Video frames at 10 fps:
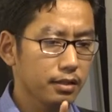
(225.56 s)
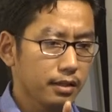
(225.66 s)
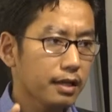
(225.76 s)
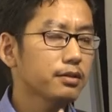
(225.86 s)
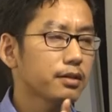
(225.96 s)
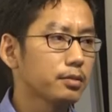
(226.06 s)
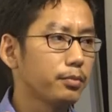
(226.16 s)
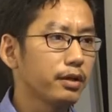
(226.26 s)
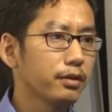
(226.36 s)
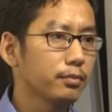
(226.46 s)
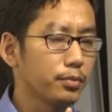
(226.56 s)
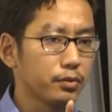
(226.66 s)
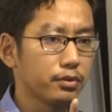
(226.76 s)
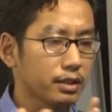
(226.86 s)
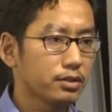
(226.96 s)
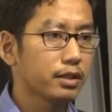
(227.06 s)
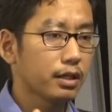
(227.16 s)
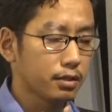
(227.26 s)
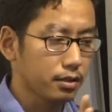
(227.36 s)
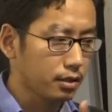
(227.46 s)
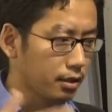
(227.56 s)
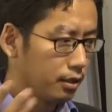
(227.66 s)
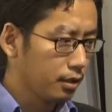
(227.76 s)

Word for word: it acted as a barrier between Russia and